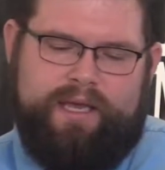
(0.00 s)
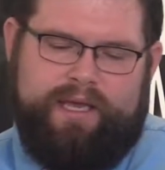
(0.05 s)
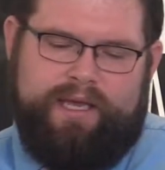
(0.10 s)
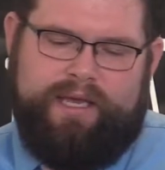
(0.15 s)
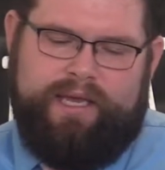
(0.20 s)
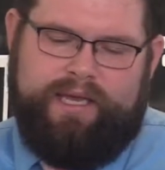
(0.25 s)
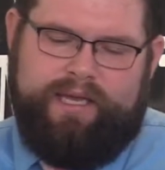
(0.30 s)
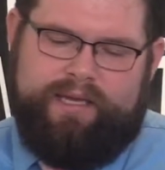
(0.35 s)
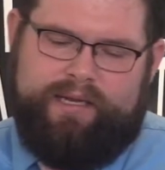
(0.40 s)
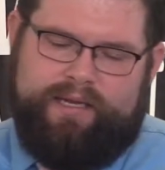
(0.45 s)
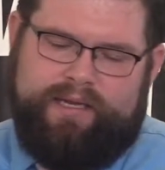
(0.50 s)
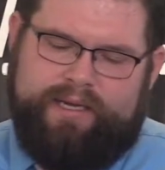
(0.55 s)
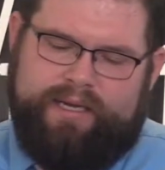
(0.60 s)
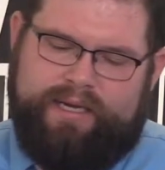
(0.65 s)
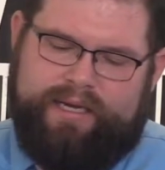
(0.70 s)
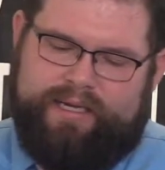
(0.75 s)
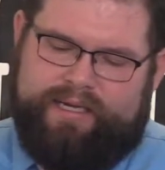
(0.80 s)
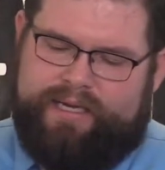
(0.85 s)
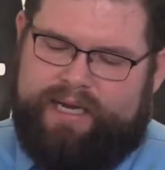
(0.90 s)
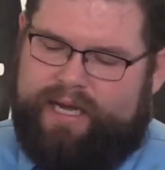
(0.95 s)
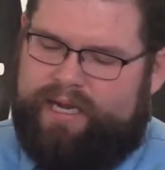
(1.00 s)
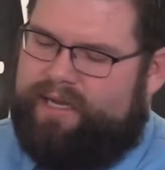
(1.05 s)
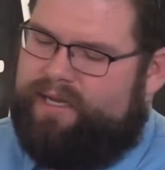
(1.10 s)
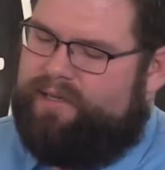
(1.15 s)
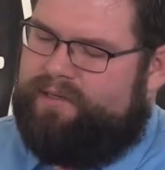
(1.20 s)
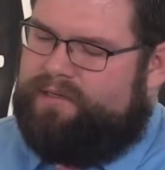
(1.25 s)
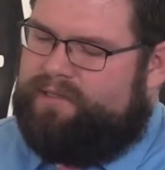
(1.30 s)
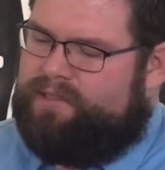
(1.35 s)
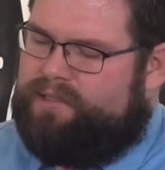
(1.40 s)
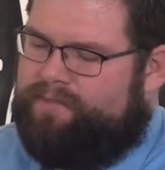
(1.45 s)
And I kind
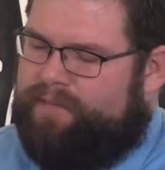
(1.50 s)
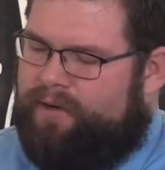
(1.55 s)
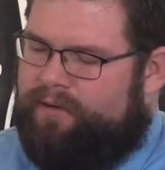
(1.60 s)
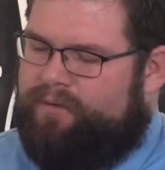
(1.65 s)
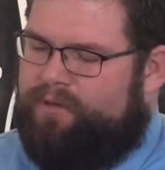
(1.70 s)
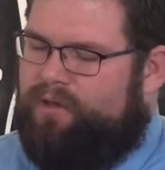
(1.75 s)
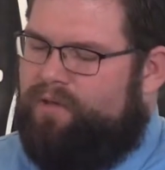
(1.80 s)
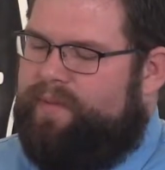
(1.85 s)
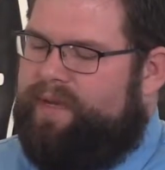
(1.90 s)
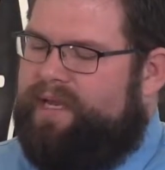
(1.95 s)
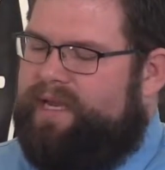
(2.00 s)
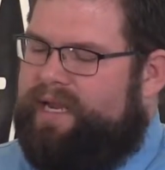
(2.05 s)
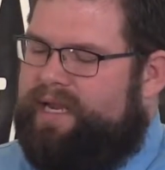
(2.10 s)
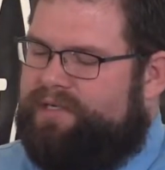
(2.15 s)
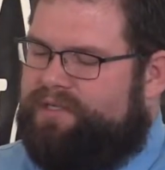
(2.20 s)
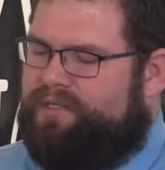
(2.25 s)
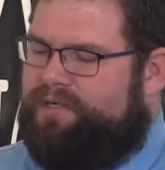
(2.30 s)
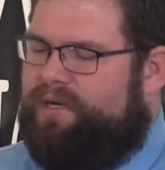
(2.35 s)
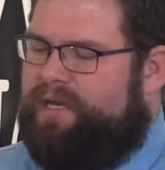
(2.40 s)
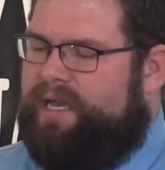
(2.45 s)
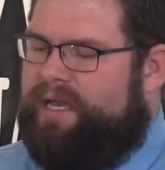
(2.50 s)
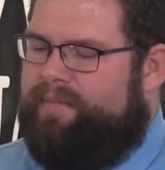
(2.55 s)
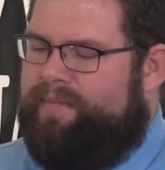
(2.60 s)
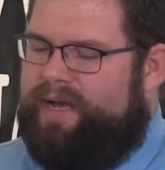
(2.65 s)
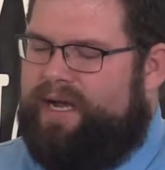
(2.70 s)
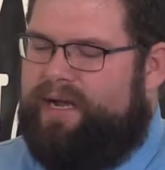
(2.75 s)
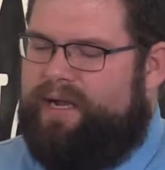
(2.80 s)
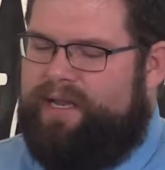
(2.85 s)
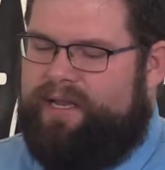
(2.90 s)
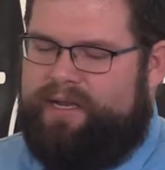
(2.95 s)
of spoke a little bit yesterday
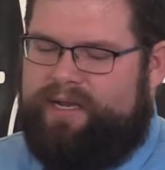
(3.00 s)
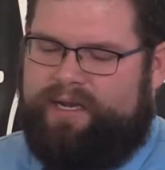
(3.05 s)
about it, and